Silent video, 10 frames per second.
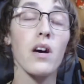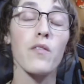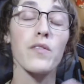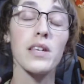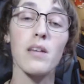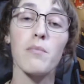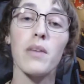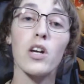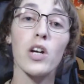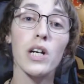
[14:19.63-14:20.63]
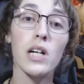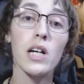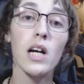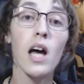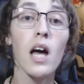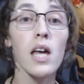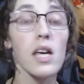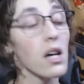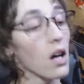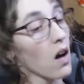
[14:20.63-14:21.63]
of things that may occur
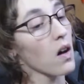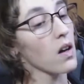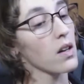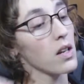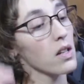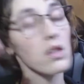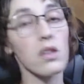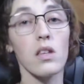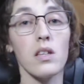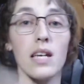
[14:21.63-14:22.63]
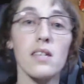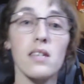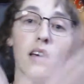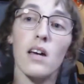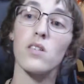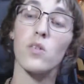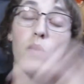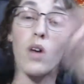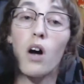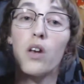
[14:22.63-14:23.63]
on the days that,
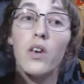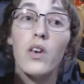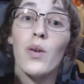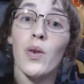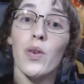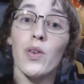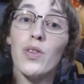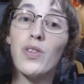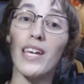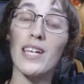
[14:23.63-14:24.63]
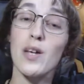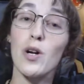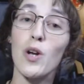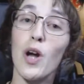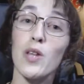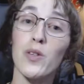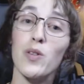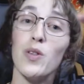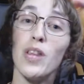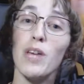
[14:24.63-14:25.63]
on days that are
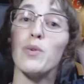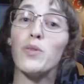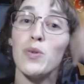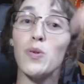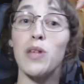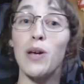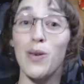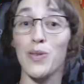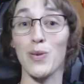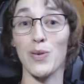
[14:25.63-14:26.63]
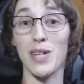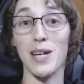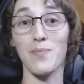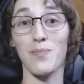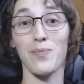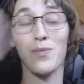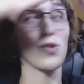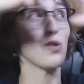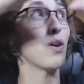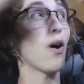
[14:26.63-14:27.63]
not labeled Tuesday or Thursday,
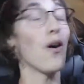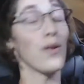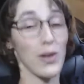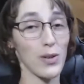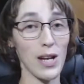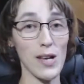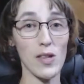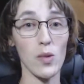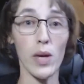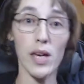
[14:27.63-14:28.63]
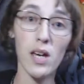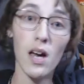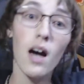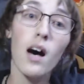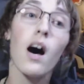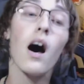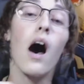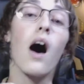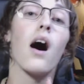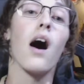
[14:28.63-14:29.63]
so all the other days of the week,
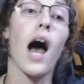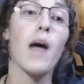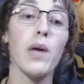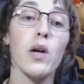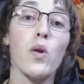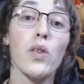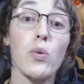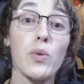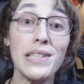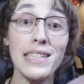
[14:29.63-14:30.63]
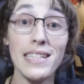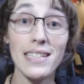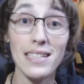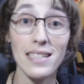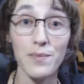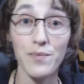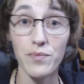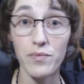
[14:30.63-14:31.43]
I may go through and release